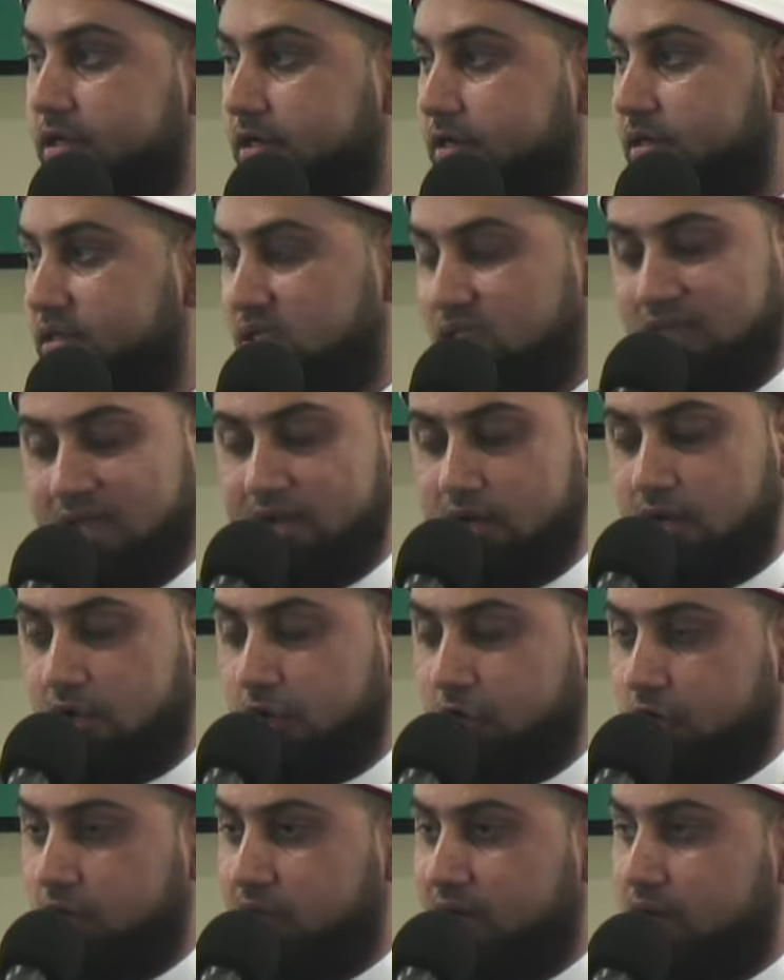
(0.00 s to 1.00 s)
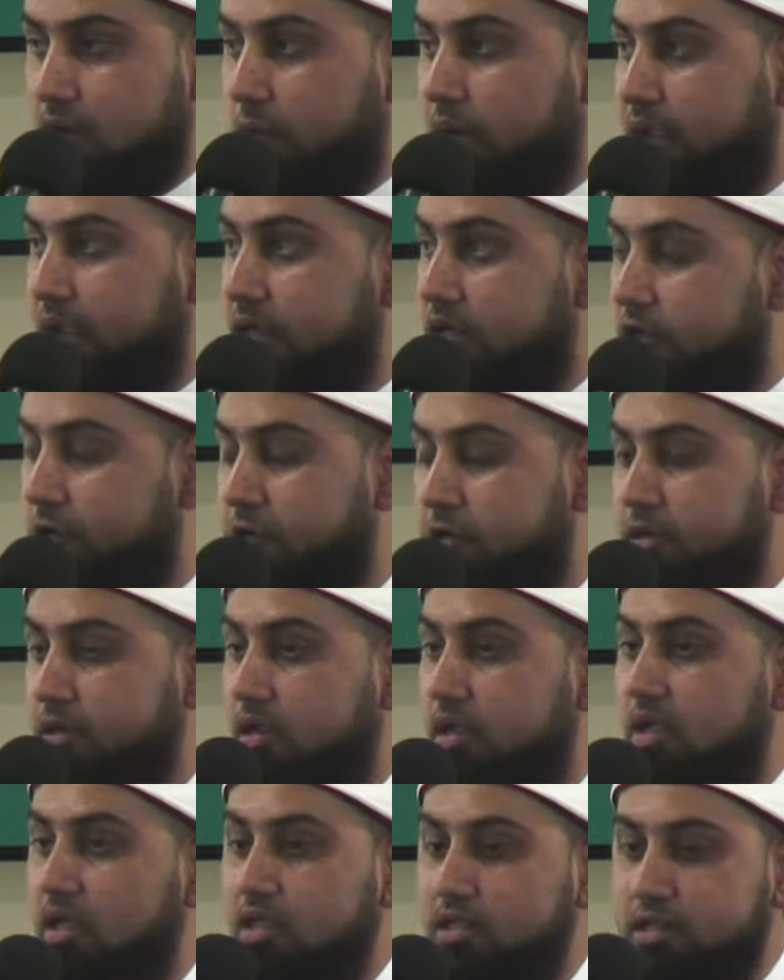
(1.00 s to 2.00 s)
It did not occur right away. It
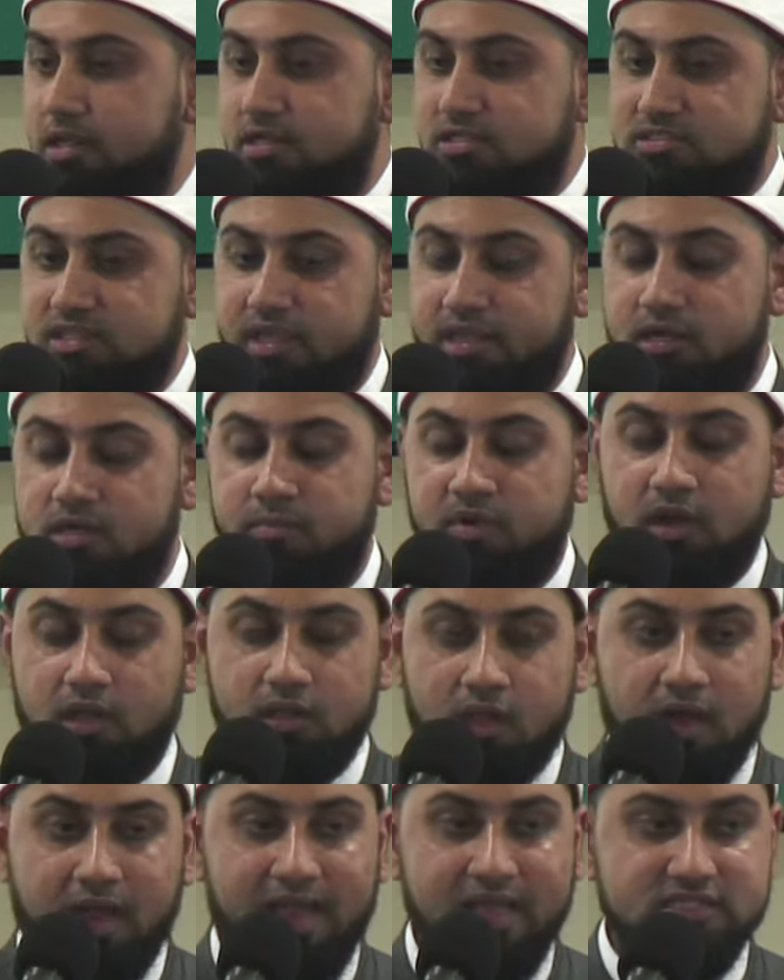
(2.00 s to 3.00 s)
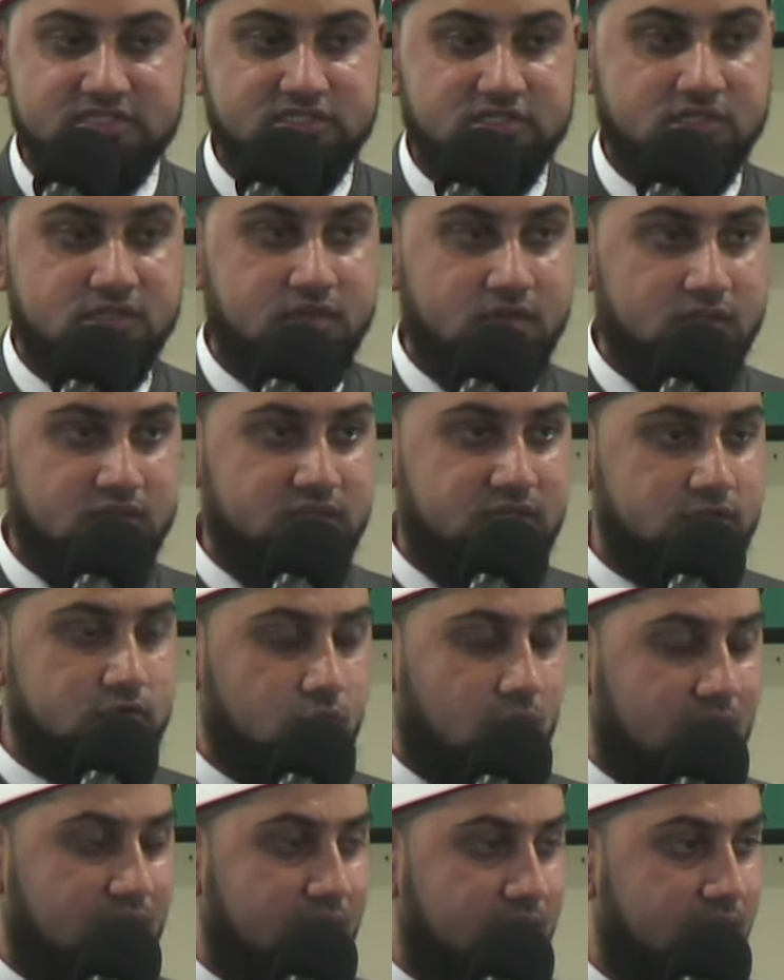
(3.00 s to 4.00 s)
occurred years later, but Allah answered the
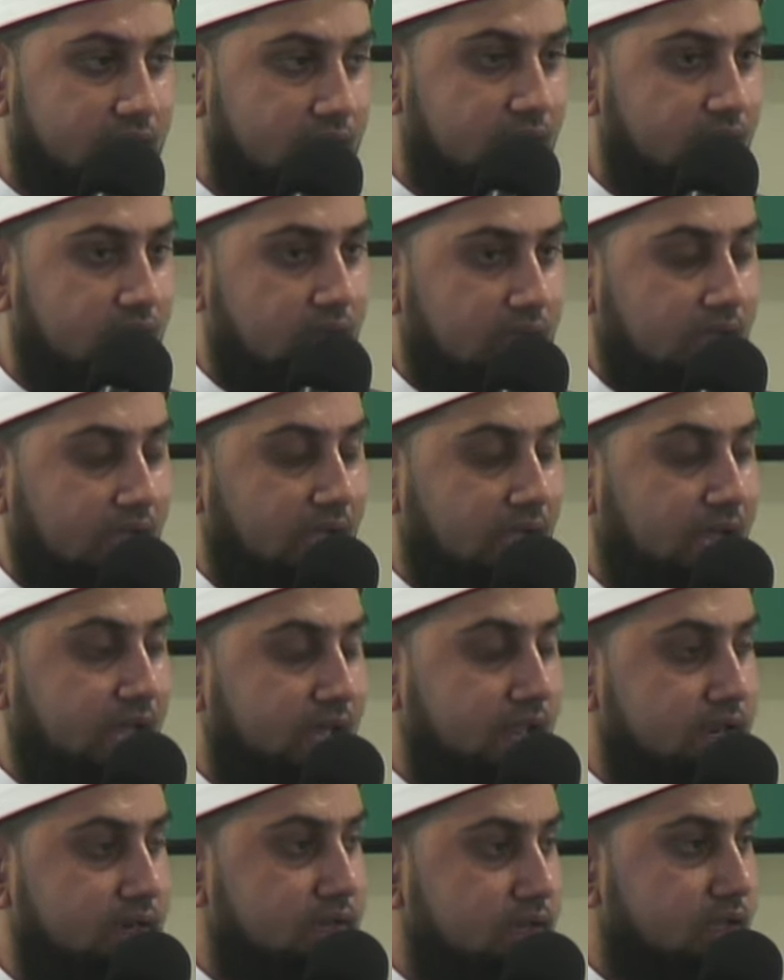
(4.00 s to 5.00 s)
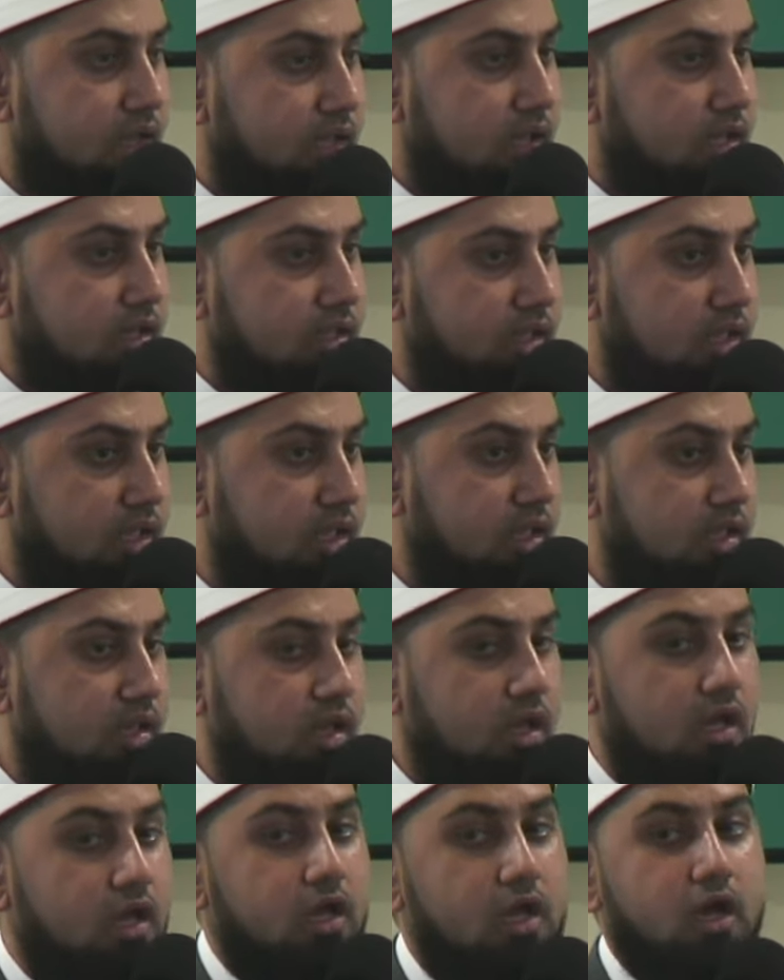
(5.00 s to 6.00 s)
dua and
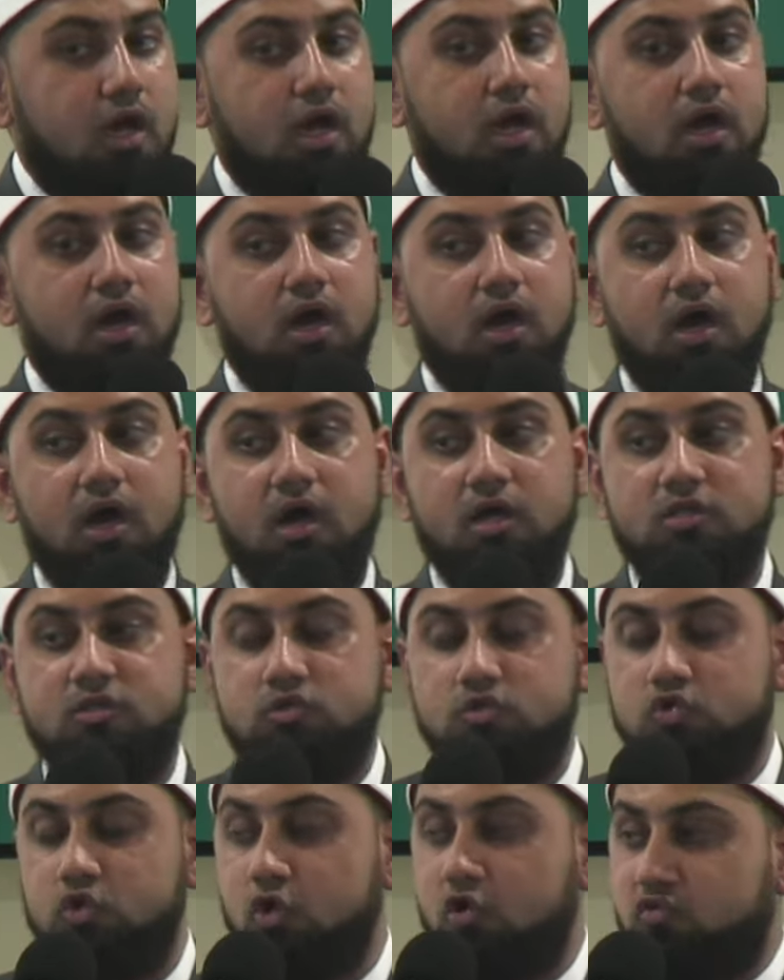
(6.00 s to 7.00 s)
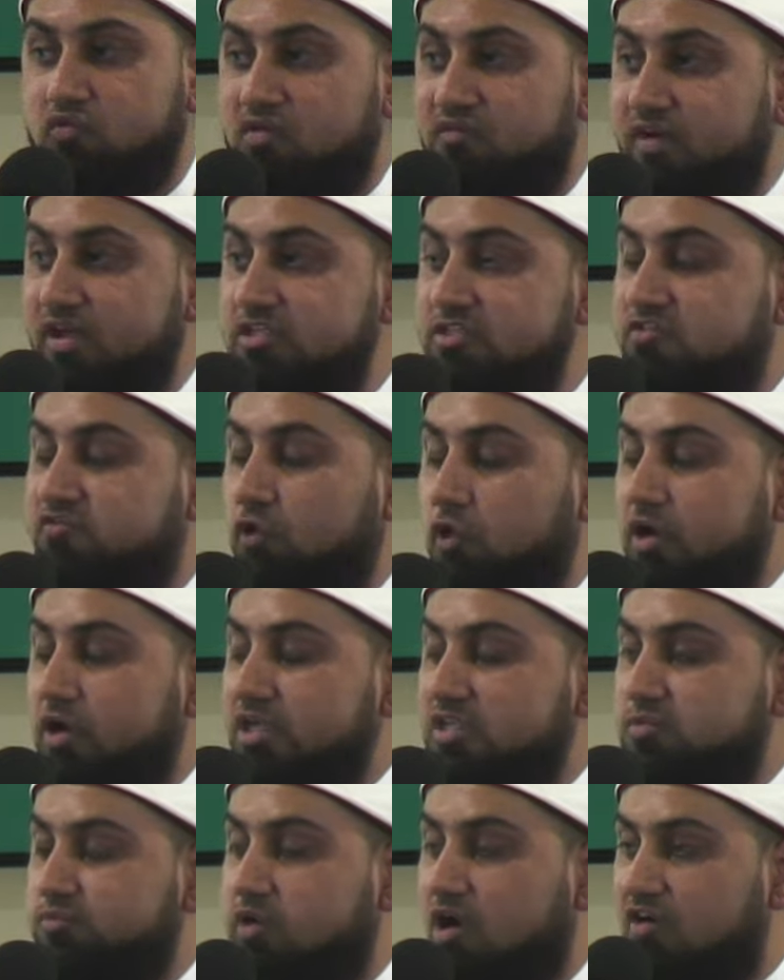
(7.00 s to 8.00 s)
He uh, took revenge for
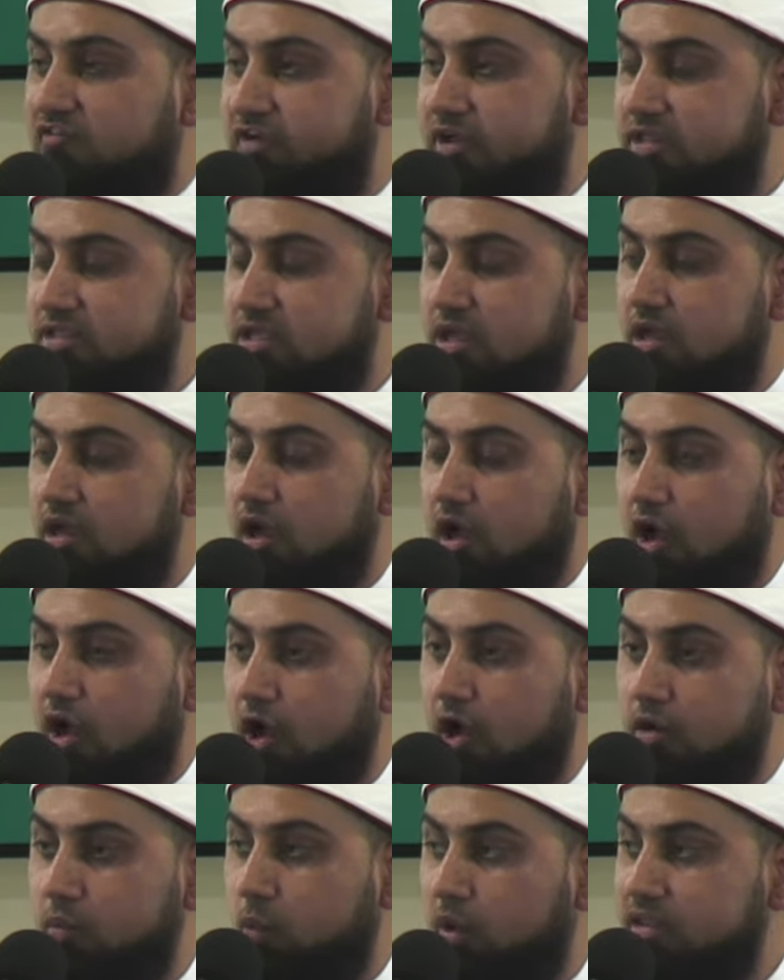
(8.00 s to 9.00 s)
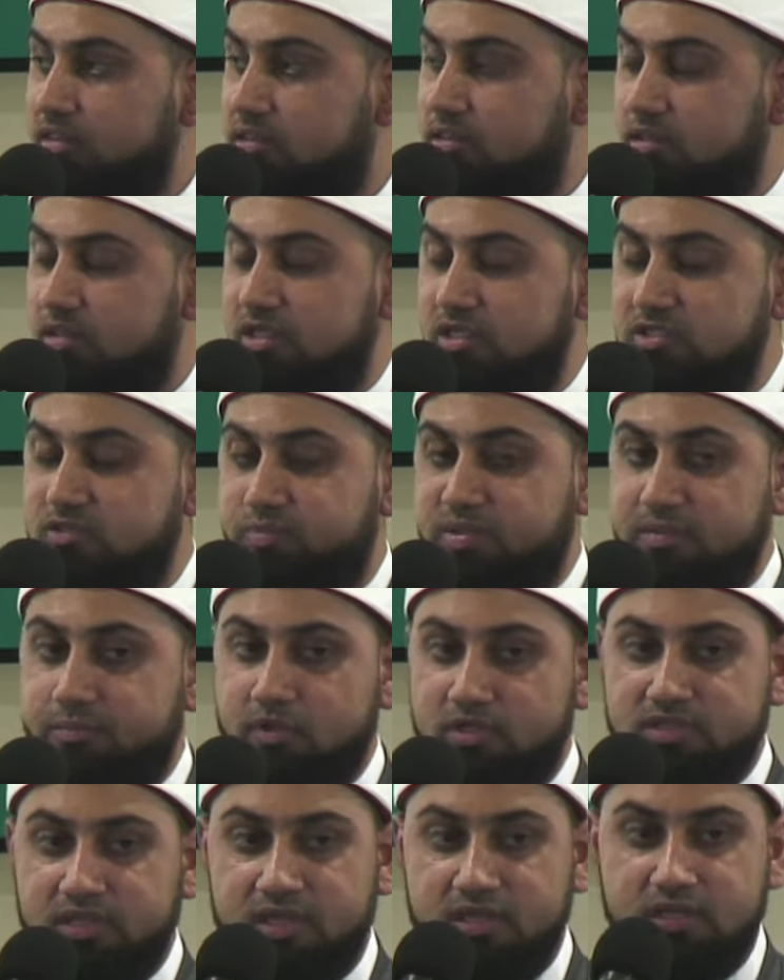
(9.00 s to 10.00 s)
His Prophet on what these people
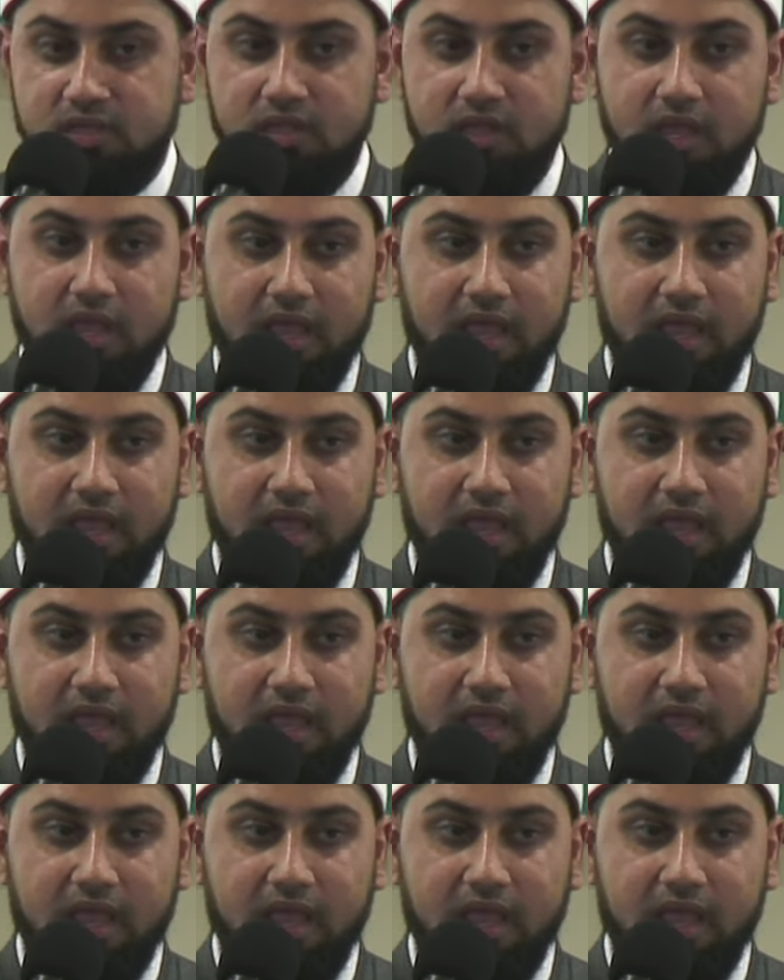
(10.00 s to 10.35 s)
did.